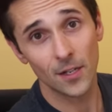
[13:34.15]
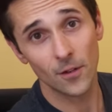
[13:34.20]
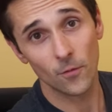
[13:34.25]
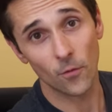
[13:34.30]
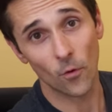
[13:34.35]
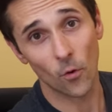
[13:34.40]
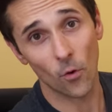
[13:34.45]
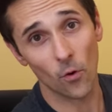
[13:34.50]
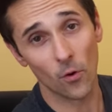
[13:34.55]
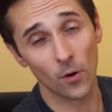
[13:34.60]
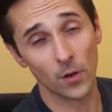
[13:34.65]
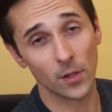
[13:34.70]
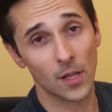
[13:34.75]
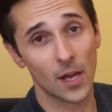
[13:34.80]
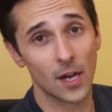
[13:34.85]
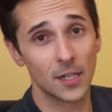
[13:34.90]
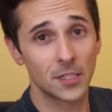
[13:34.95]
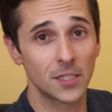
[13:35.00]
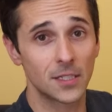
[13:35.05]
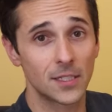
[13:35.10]
for
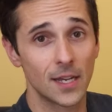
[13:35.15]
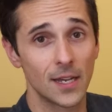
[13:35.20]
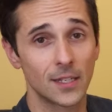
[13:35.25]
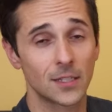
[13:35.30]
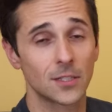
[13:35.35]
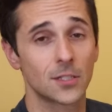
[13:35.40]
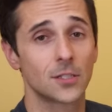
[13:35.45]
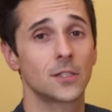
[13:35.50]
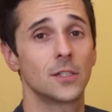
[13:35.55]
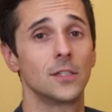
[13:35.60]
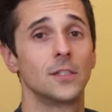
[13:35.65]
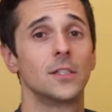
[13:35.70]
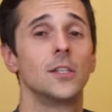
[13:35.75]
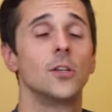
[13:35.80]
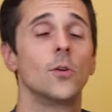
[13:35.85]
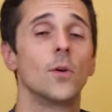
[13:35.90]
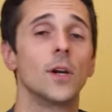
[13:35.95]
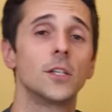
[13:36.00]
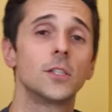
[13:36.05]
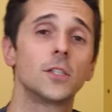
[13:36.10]
Logitech's
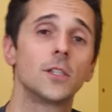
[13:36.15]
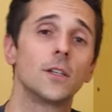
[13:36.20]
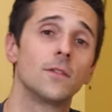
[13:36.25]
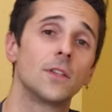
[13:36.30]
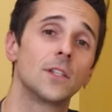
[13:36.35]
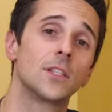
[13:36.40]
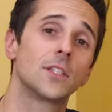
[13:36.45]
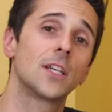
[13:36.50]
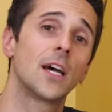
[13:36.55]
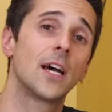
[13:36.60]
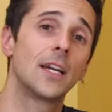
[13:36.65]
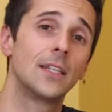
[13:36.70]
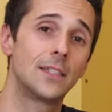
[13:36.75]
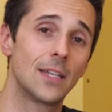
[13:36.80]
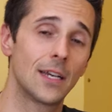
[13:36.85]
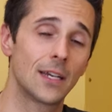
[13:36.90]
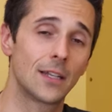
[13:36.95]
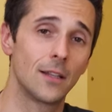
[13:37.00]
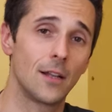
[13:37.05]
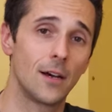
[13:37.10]
continuation of the
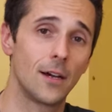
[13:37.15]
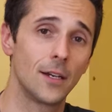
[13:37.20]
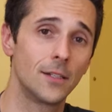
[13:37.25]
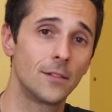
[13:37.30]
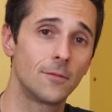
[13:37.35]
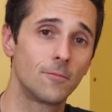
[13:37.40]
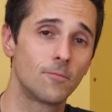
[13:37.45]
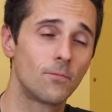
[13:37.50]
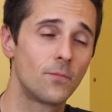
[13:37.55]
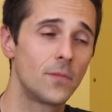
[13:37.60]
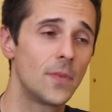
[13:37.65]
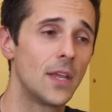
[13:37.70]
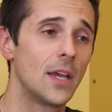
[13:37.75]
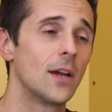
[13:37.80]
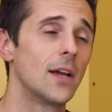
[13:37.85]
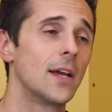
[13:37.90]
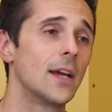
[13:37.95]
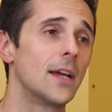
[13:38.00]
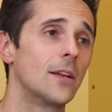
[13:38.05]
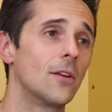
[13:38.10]
Saitek line
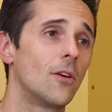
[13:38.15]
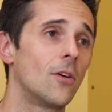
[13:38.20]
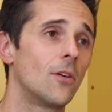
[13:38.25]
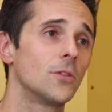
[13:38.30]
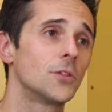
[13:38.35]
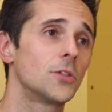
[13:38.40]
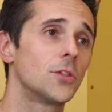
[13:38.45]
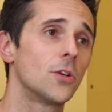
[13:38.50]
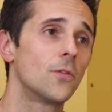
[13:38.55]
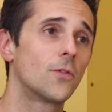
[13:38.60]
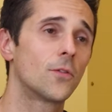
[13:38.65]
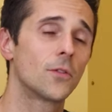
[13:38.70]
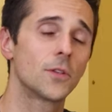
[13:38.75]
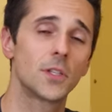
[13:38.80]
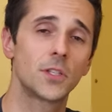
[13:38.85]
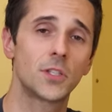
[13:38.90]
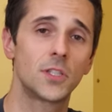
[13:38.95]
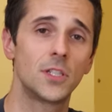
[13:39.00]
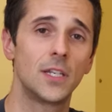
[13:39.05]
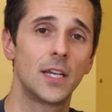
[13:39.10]
and also for
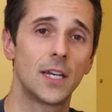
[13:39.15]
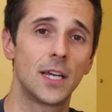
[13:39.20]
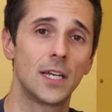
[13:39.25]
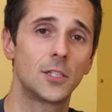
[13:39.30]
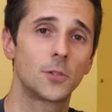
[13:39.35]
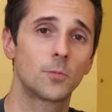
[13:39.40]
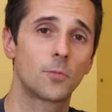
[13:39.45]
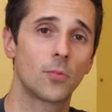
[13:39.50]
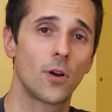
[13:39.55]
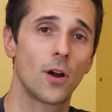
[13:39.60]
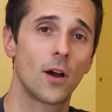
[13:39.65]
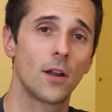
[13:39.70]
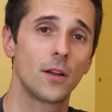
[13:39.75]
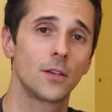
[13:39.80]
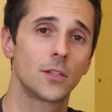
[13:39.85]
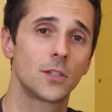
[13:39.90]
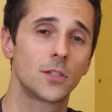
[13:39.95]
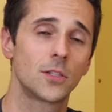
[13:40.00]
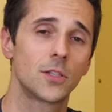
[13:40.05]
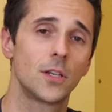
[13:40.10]
the CH
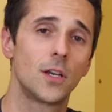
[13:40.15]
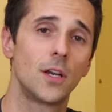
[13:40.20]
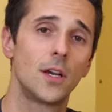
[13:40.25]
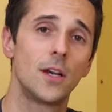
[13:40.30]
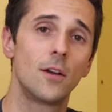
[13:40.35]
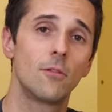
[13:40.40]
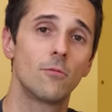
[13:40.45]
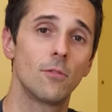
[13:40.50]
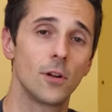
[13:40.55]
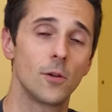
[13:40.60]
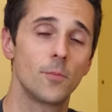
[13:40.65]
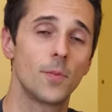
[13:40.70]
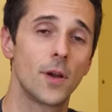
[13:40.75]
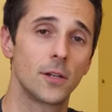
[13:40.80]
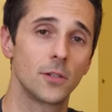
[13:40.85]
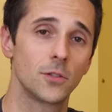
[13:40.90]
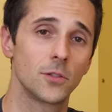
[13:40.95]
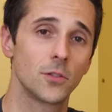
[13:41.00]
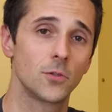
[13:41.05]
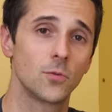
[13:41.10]
products rudder
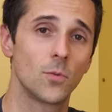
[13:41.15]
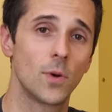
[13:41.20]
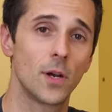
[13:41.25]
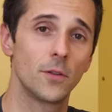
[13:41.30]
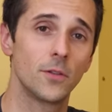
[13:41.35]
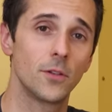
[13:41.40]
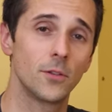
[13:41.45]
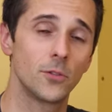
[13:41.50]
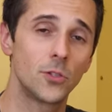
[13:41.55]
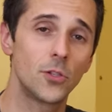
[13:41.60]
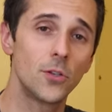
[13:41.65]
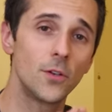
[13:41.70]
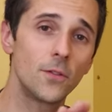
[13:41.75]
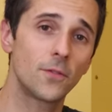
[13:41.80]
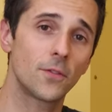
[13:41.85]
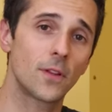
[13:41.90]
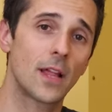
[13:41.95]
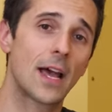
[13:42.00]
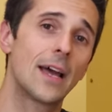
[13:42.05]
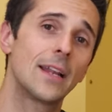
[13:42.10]
pedals as well. They're too
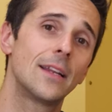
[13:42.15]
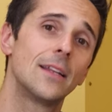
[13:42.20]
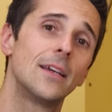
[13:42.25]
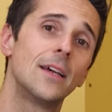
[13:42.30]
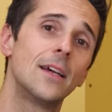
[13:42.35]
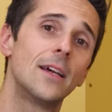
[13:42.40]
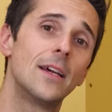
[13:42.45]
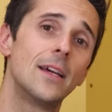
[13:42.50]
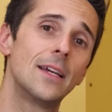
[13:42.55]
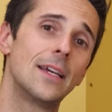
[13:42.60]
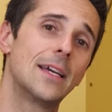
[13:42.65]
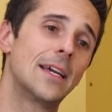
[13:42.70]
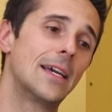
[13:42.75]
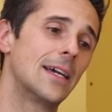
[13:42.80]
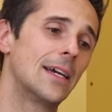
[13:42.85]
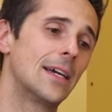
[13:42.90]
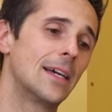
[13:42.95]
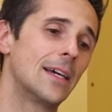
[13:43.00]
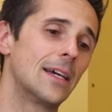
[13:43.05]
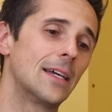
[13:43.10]
flat
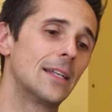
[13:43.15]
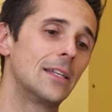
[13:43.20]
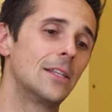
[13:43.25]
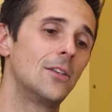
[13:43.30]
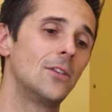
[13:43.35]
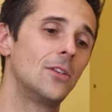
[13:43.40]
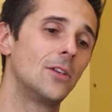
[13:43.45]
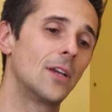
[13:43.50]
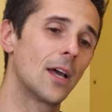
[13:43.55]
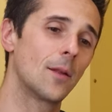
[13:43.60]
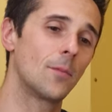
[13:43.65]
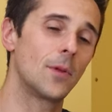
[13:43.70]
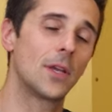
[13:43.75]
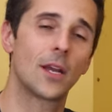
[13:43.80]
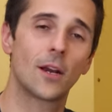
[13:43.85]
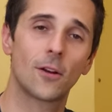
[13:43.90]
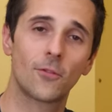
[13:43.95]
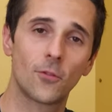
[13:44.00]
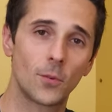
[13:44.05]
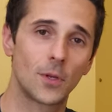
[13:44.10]
and you got to be
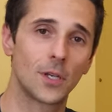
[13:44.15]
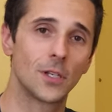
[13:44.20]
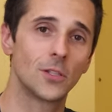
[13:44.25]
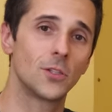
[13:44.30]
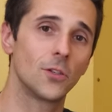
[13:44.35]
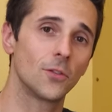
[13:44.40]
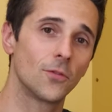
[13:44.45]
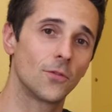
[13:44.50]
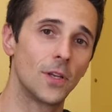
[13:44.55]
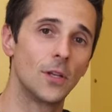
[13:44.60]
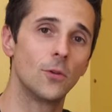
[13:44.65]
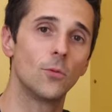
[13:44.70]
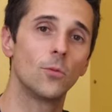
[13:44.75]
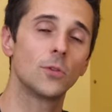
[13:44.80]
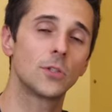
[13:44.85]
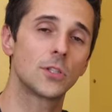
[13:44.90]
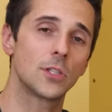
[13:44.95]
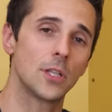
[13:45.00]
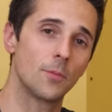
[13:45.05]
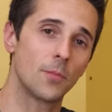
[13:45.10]
careful because your feet
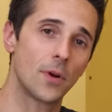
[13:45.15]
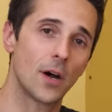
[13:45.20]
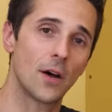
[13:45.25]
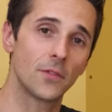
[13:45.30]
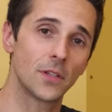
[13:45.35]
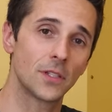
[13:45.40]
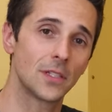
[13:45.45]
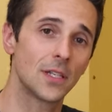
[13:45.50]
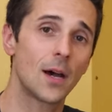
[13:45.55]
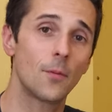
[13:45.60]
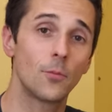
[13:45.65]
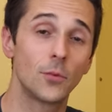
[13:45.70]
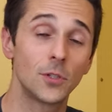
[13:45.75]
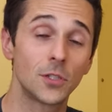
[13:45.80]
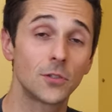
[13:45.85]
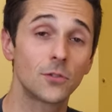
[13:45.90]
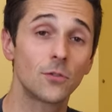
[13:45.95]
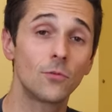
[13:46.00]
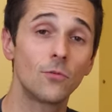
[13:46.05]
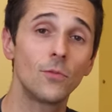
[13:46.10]
will slip off the top, which
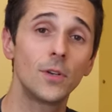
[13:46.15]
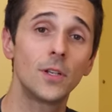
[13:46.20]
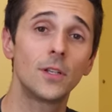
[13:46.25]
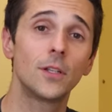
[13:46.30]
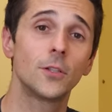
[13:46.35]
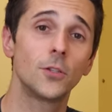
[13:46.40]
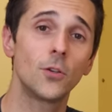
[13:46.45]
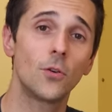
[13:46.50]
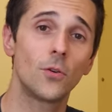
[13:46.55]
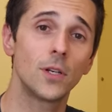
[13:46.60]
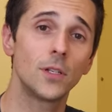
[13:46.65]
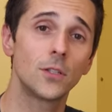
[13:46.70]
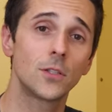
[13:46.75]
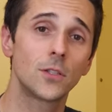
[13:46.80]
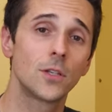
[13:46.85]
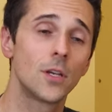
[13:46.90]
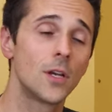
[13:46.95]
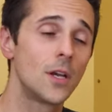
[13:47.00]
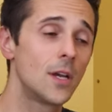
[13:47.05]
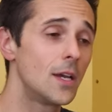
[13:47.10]
is a real
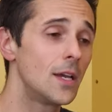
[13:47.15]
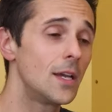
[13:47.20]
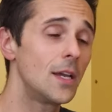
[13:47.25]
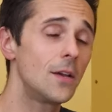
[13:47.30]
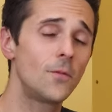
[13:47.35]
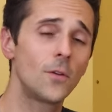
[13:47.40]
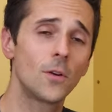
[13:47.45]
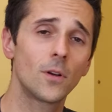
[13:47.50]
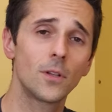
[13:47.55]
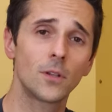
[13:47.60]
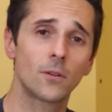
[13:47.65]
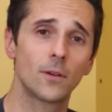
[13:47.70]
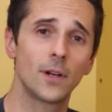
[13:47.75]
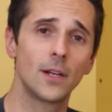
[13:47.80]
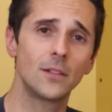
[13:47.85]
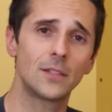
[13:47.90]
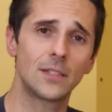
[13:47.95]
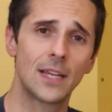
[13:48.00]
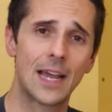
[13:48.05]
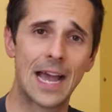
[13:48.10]
annoyance if you're on the
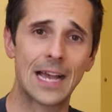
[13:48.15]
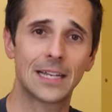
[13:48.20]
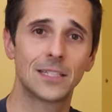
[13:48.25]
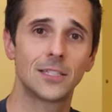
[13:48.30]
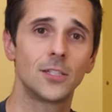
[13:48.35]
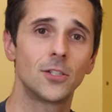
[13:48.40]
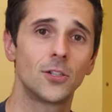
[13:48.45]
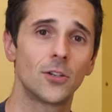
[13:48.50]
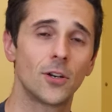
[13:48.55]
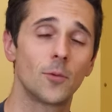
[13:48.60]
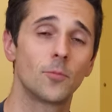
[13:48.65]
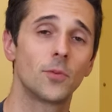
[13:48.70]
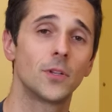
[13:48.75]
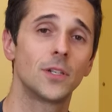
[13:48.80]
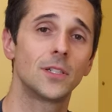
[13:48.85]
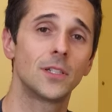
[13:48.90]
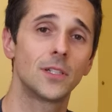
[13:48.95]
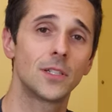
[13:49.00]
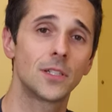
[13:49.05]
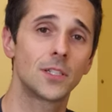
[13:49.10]
ground taxing your
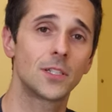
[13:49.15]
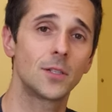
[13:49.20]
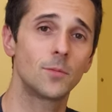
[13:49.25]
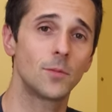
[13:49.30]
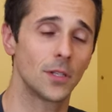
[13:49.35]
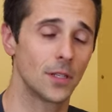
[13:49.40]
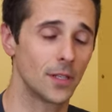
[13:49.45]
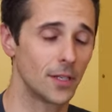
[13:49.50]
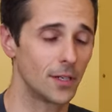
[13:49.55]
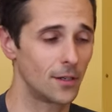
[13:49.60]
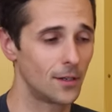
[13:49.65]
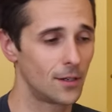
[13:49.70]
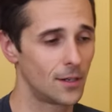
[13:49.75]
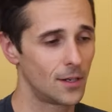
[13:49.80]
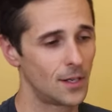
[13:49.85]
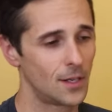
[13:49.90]
airplane in the simulator.